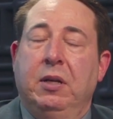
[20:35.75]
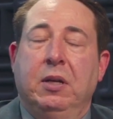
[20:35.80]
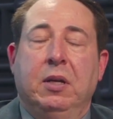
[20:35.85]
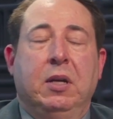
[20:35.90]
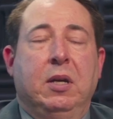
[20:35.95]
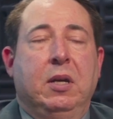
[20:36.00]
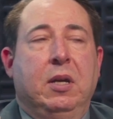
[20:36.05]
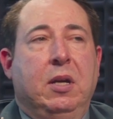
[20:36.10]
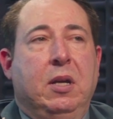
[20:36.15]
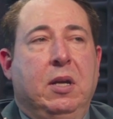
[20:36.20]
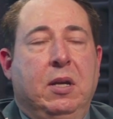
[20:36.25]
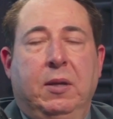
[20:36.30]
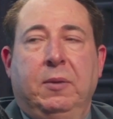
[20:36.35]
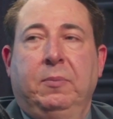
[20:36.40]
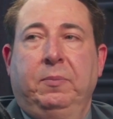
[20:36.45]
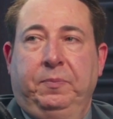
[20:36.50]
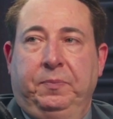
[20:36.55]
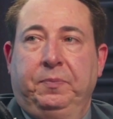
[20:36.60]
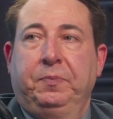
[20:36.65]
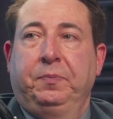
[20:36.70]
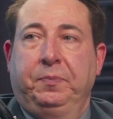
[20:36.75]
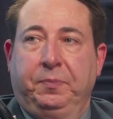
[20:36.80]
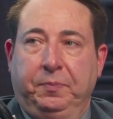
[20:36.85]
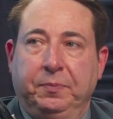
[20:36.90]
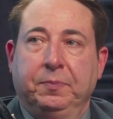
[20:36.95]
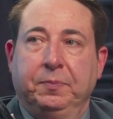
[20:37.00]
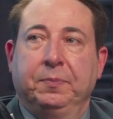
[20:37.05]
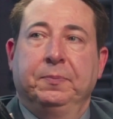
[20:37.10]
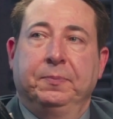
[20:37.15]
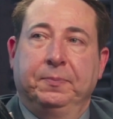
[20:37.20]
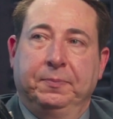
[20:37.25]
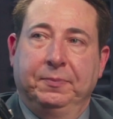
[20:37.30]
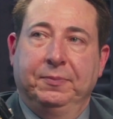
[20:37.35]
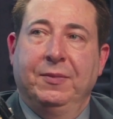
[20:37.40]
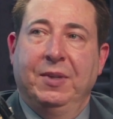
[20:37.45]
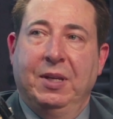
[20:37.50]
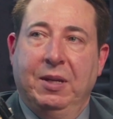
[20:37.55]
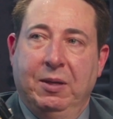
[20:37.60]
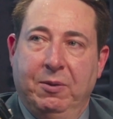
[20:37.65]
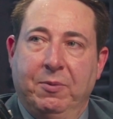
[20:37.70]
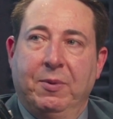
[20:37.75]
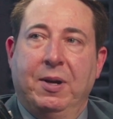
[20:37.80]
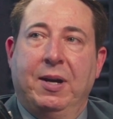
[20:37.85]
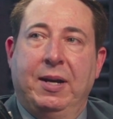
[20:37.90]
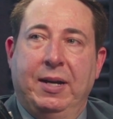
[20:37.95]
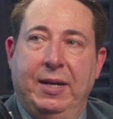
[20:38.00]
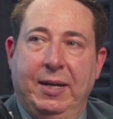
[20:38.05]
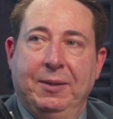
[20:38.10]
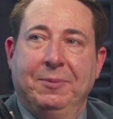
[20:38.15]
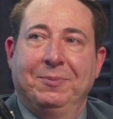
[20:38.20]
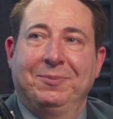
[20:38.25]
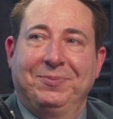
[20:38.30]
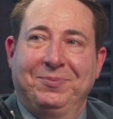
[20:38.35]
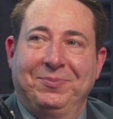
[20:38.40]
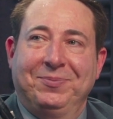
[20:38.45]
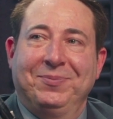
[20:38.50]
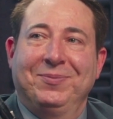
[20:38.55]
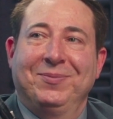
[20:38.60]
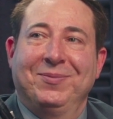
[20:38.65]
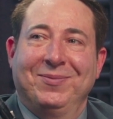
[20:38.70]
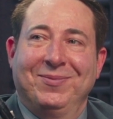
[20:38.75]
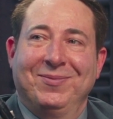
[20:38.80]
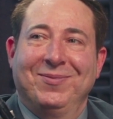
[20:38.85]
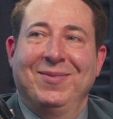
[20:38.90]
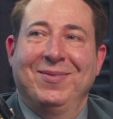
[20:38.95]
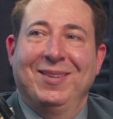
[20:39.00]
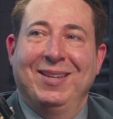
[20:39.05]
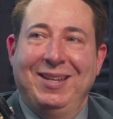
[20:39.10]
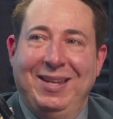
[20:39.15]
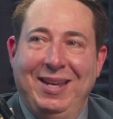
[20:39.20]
That's kind of risk and reward if they have more skin in the game.